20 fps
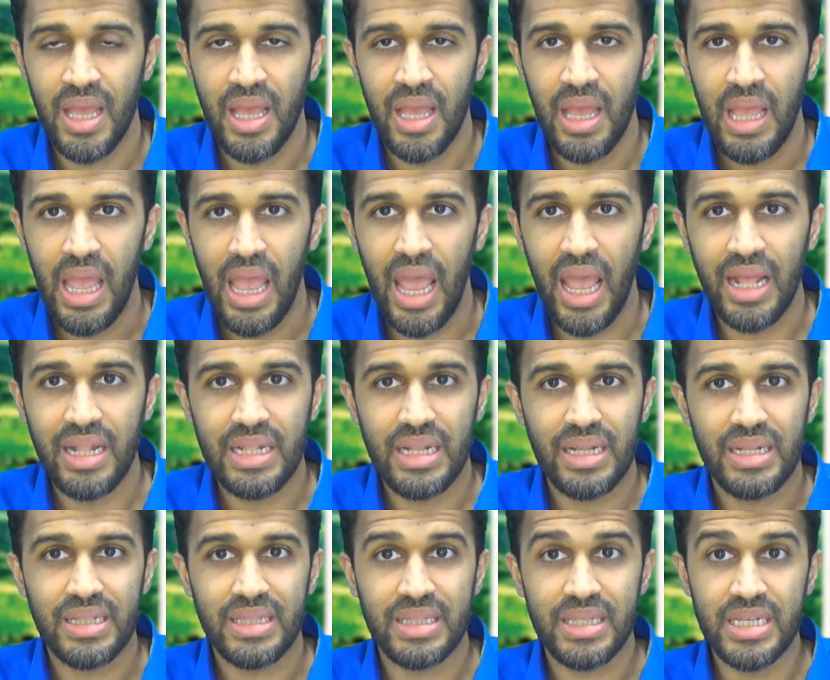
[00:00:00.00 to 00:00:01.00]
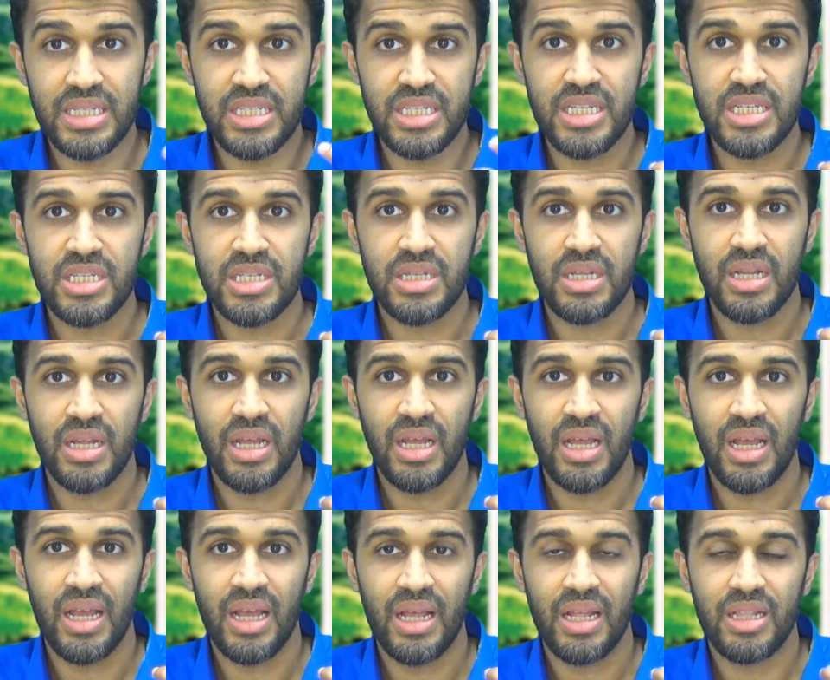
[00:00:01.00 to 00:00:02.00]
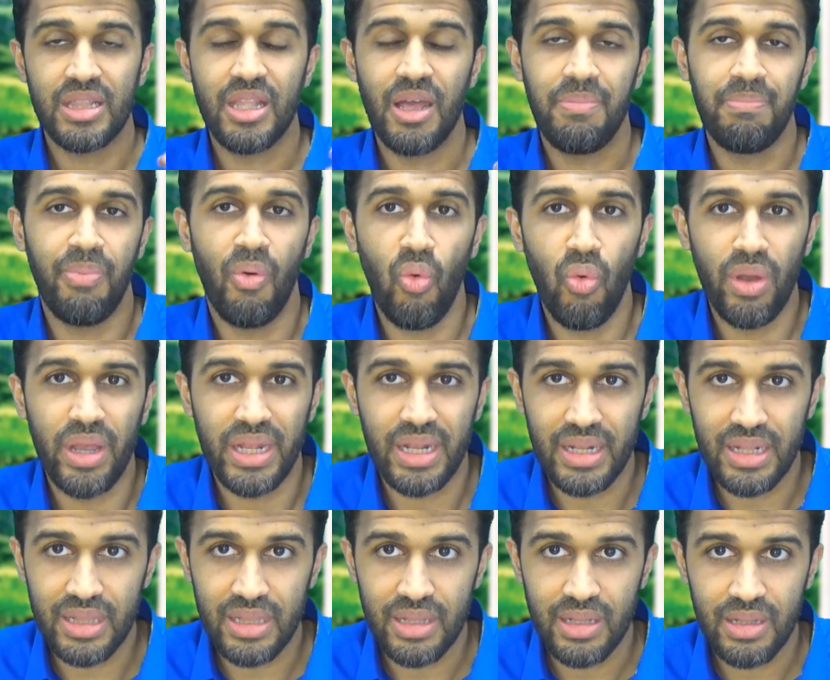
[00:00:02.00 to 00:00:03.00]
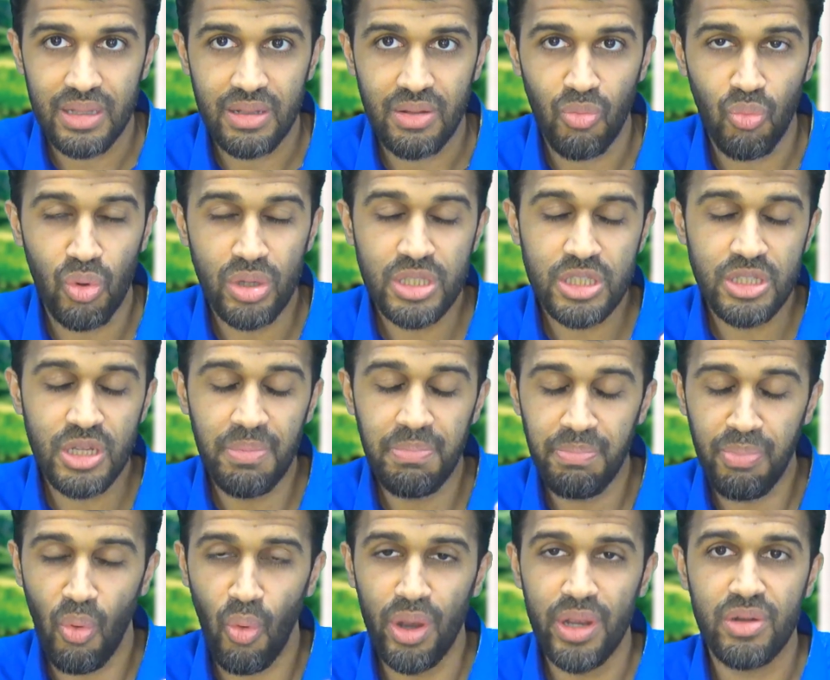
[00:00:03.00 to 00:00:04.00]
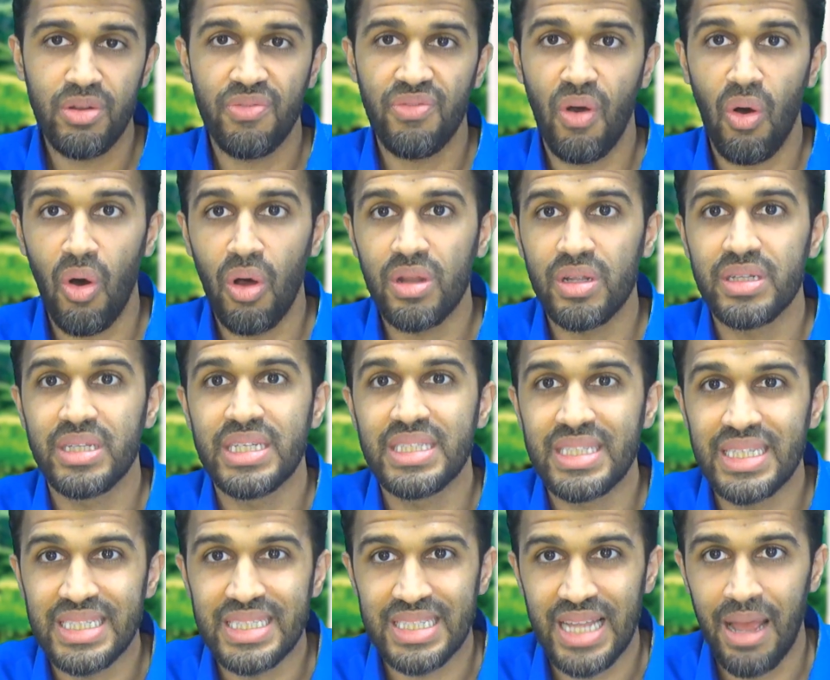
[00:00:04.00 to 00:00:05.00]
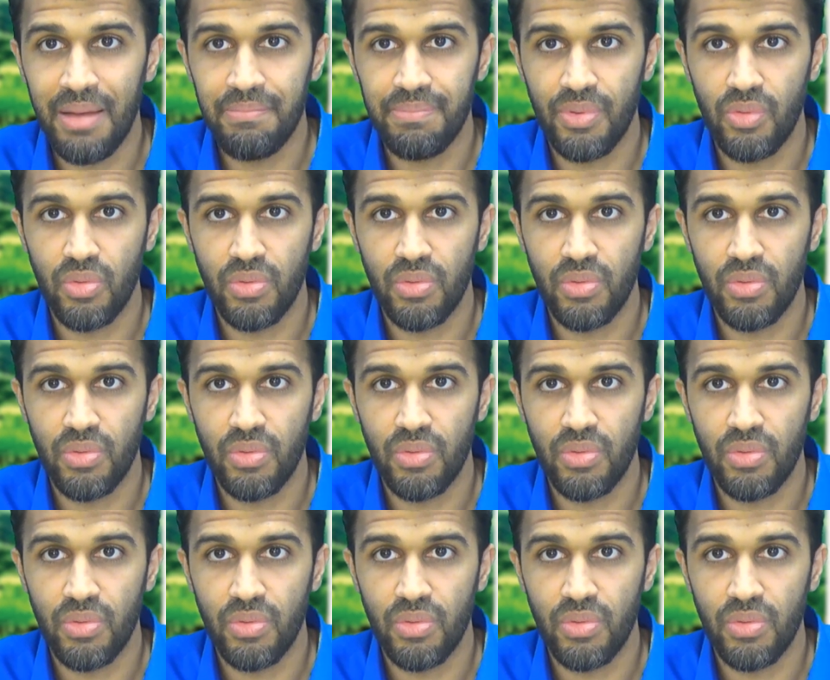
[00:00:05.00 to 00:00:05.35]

And this is the point. What's the point of all of these examples?